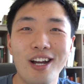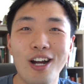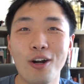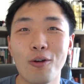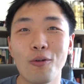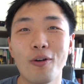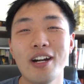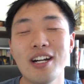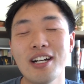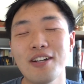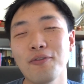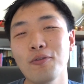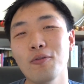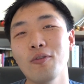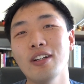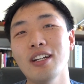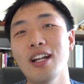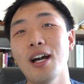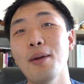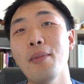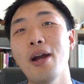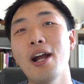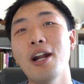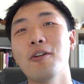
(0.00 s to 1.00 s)
All right, everyone,
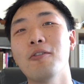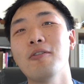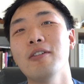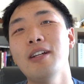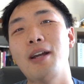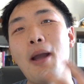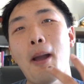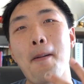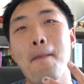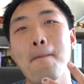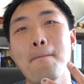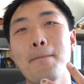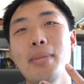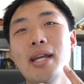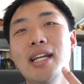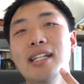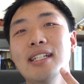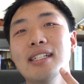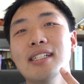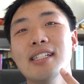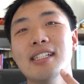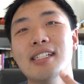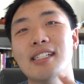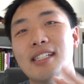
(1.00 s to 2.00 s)
I'm Henry.
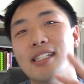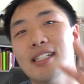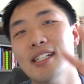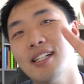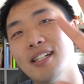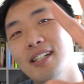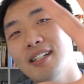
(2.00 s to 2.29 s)
Peace.